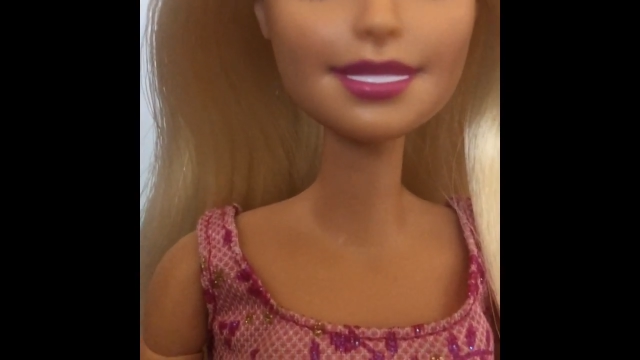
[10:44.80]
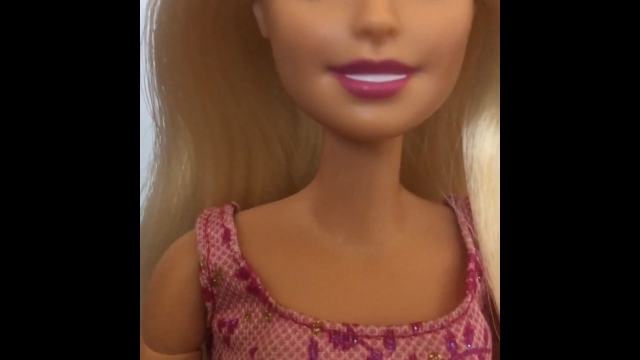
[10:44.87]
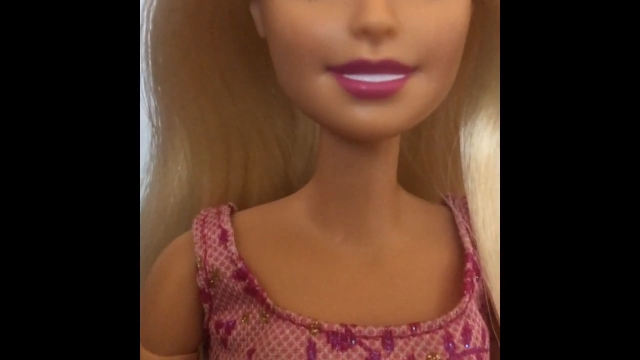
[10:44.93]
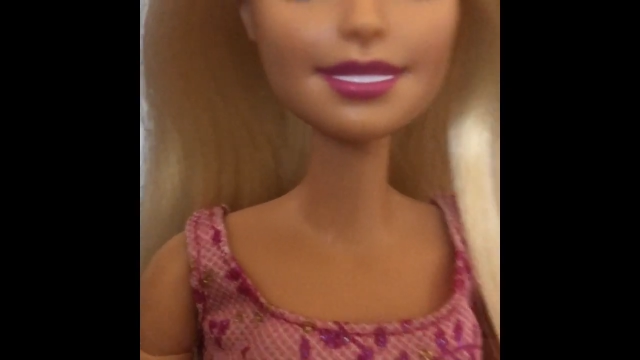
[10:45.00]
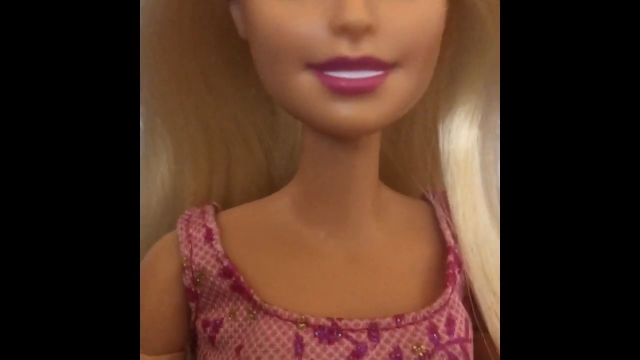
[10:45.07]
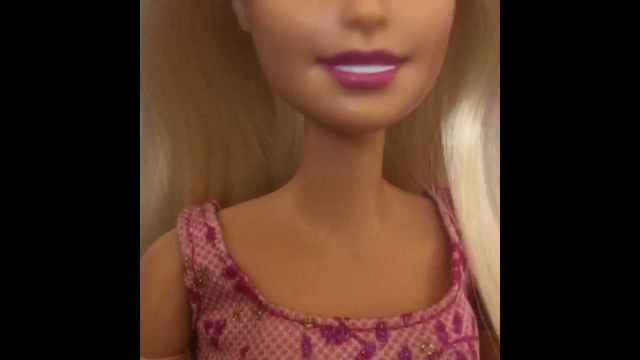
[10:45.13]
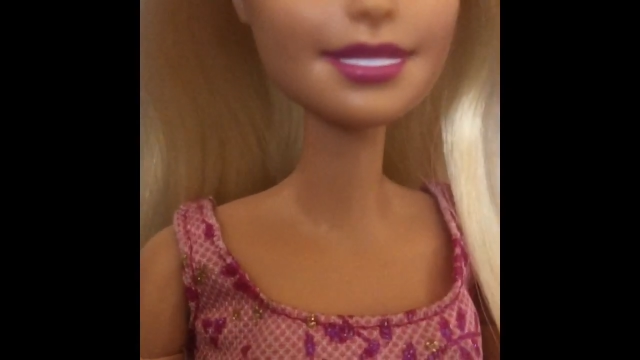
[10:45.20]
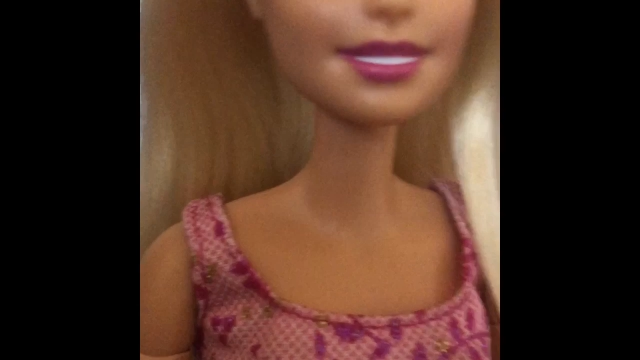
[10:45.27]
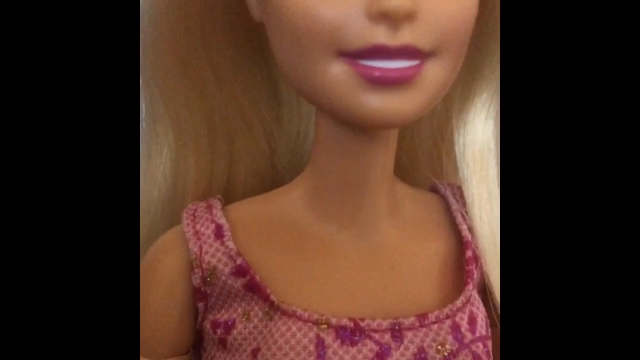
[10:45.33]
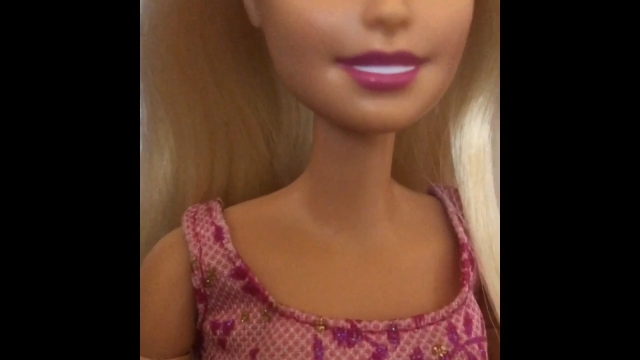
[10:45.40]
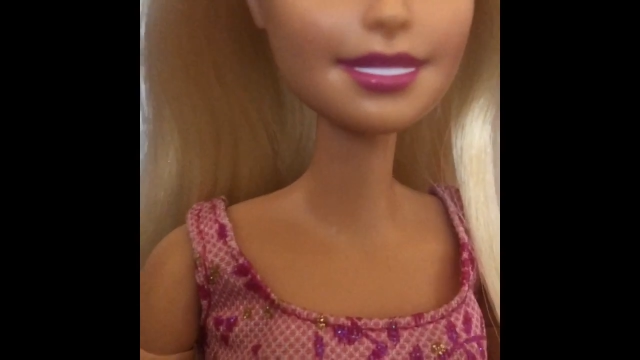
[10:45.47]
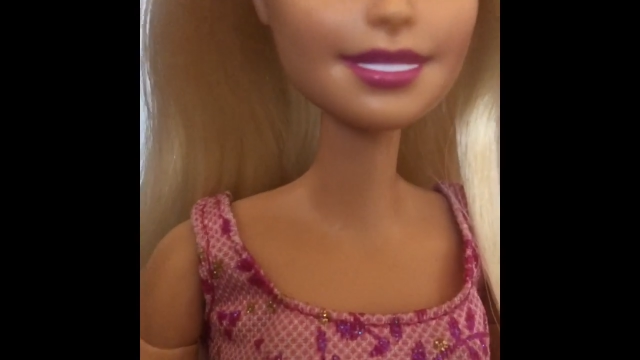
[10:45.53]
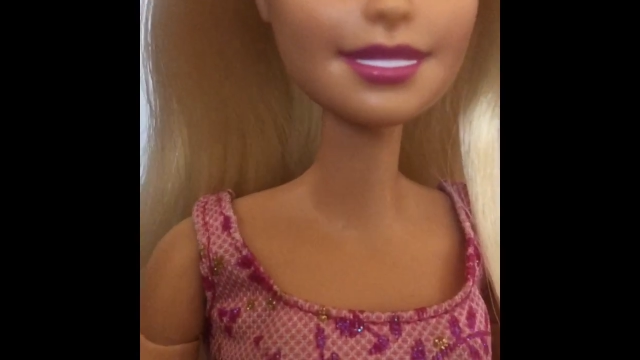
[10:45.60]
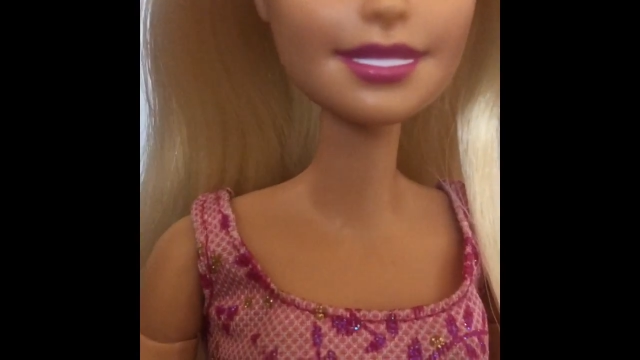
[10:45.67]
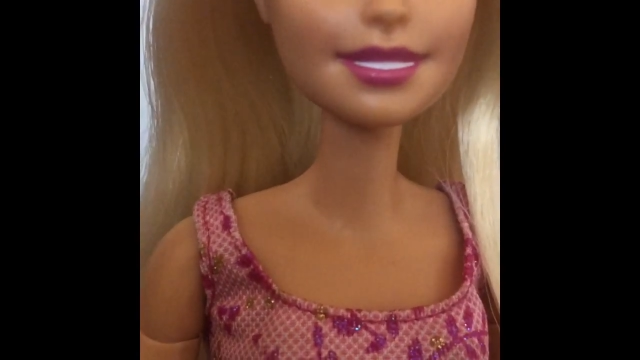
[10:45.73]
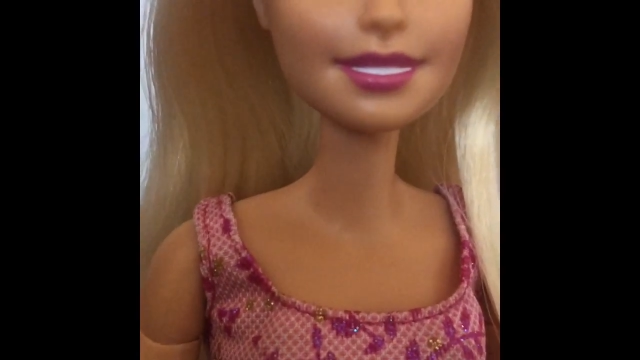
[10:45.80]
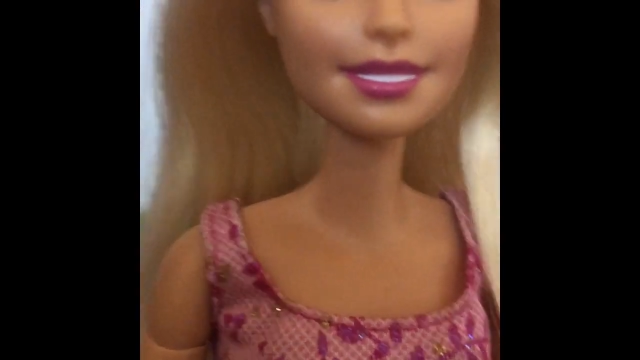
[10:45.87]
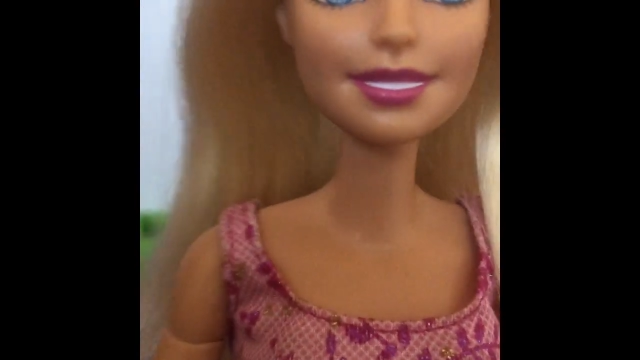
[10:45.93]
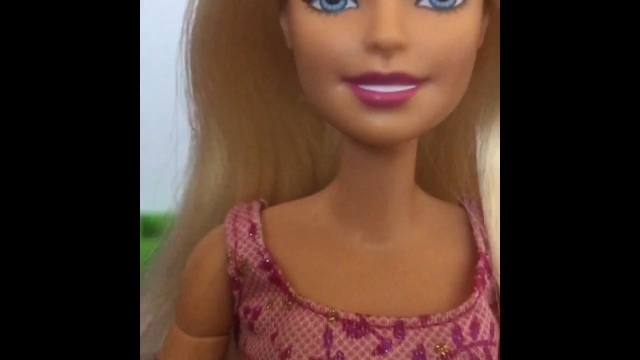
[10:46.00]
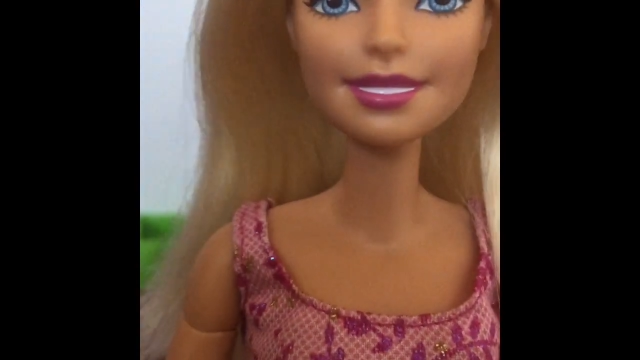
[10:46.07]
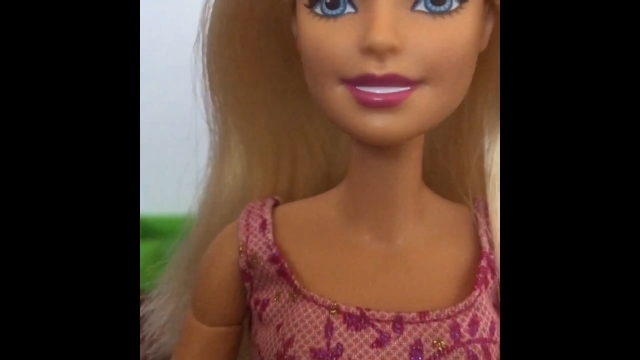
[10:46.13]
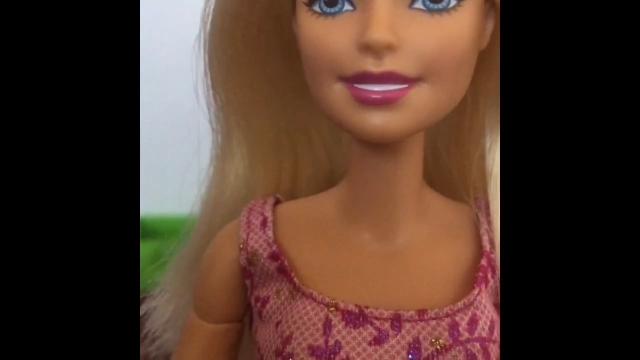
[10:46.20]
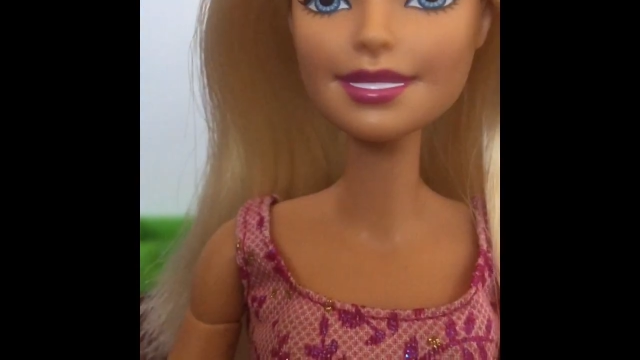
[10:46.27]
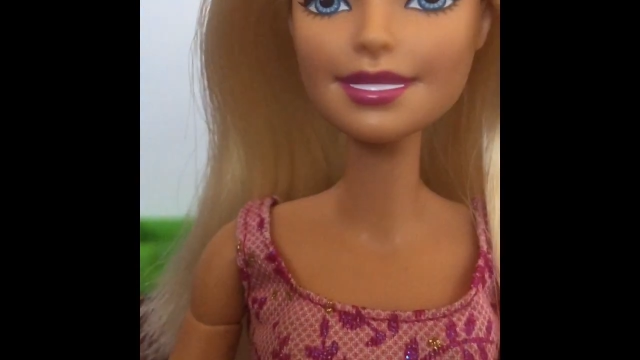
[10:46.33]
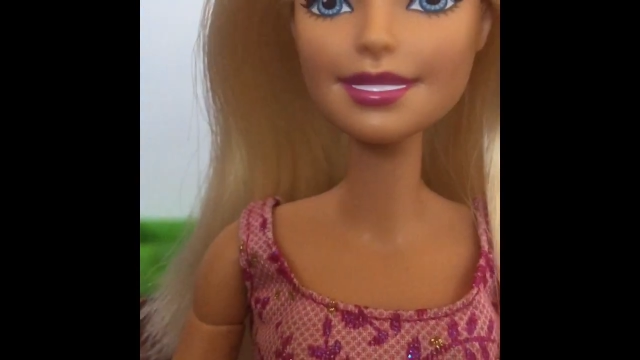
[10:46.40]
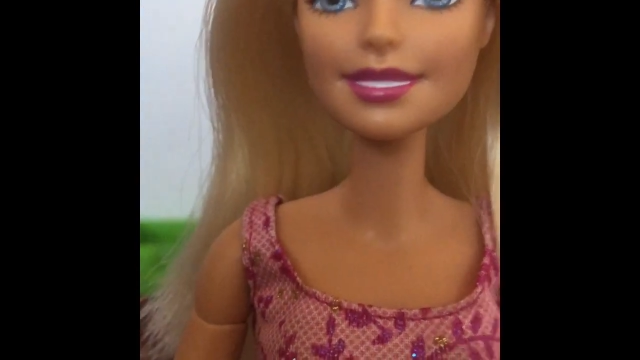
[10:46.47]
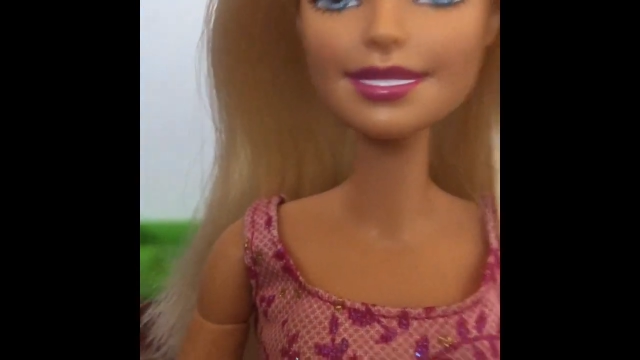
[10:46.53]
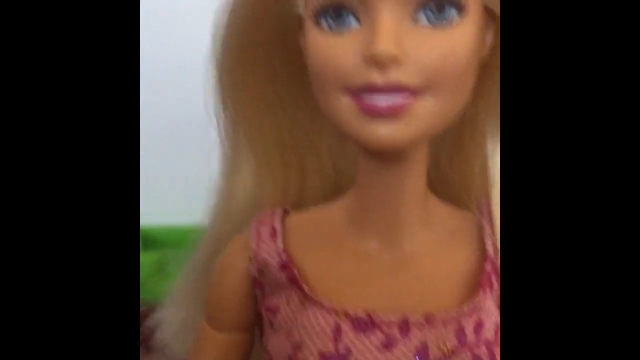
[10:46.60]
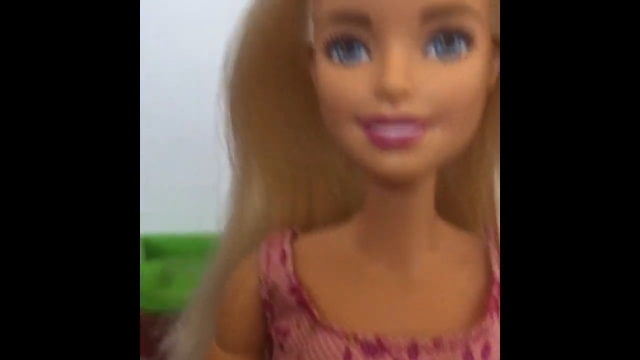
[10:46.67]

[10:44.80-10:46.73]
that is okay because